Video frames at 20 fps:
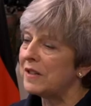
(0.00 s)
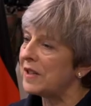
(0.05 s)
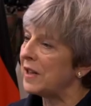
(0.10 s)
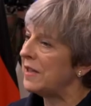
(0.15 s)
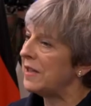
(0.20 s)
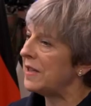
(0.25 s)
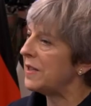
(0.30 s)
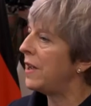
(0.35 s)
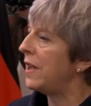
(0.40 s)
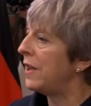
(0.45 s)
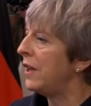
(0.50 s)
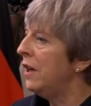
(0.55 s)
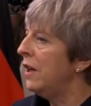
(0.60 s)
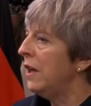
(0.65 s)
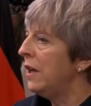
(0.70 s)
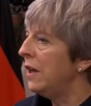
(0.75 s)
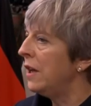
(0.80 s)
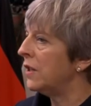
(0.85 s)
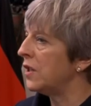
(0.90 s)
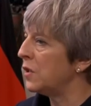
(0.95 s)
As I say,
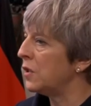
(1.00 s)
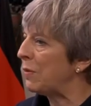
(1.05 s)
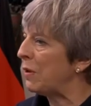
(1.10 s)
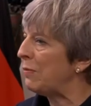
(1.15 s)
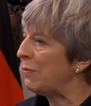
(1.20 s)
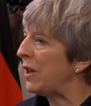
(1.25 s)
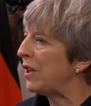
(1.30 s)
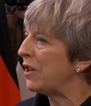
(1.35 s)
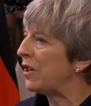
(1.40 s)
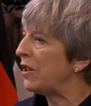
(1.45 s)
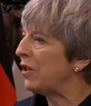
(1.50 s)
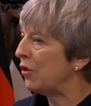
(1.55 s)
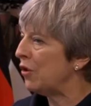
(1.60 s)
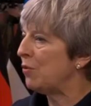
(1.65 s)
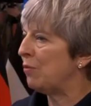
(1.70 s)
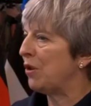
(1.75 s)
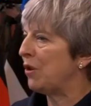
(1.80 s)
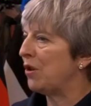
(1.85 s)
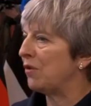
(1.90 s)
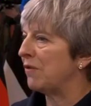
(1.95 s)
it has been making
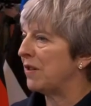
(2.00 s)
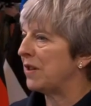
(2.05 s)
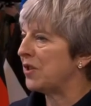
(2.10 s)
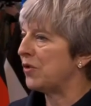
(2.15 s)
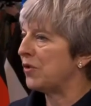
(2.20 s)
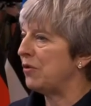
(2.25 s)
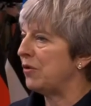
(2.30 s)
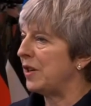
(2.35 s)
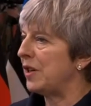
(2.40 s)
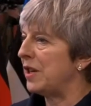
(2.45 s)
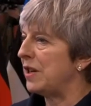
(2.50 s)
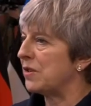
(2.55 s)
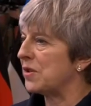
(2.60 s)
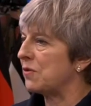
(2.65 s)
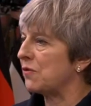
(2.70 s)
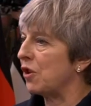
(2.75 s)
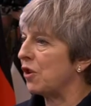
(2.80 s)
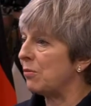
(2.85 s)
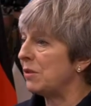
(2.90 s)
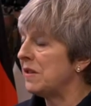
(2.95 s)
good progress through the
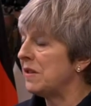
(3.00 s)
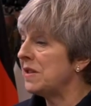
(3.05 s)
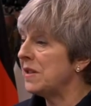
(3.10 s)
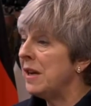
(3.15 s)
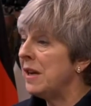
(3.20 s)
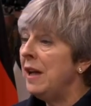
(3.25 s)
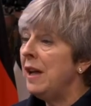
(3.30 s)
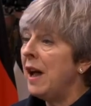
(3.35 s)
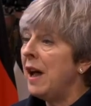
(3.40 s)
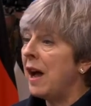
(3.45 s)
House of Commons.